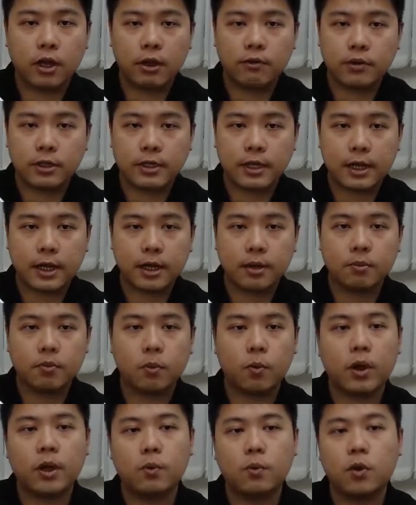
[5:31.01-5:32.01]
every time
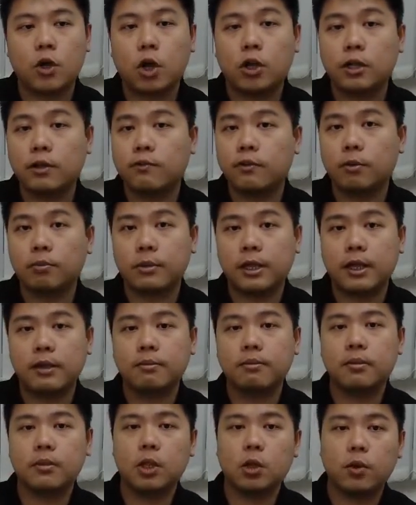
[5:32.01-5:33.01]
when we order from
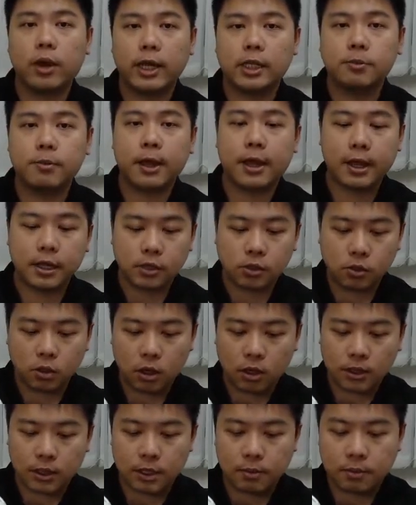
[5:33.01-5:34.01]
them, they will expect us to
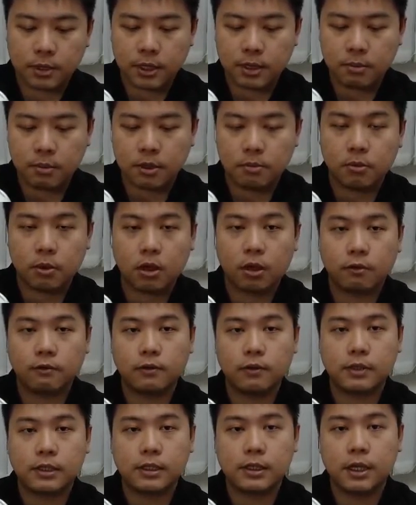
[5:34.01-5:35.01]
order a minimum of
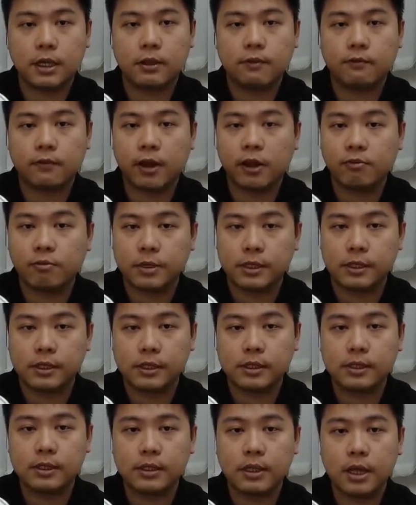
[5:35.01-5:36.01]
say 5
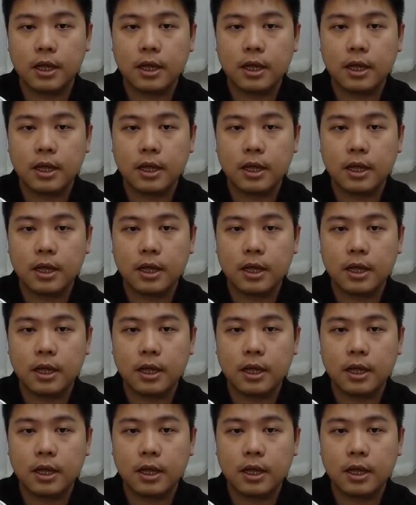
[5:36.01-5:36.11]
pieces,